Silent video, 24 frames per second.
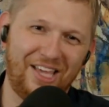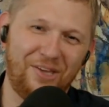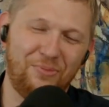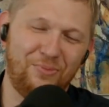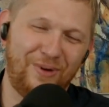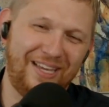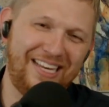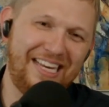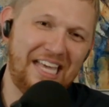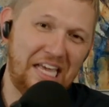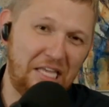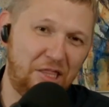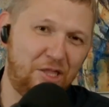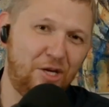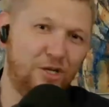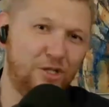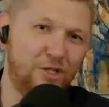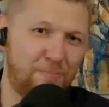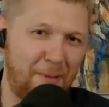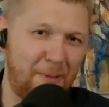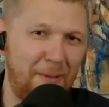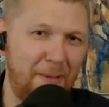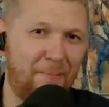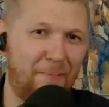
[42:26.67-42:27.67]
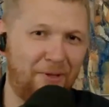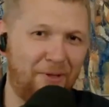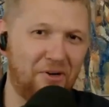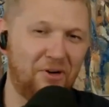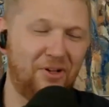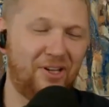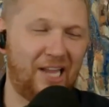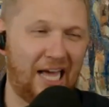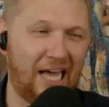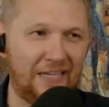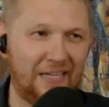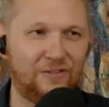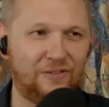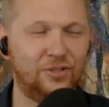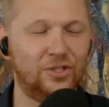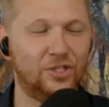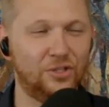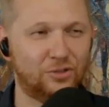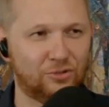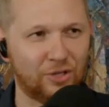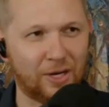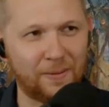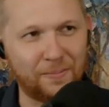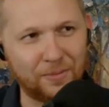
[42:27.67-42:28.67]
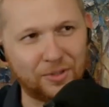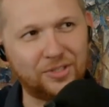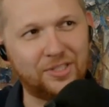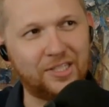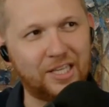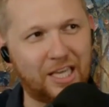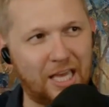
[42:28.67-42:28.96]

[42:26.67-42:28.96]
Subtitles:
We need those people in our lives for the dreamers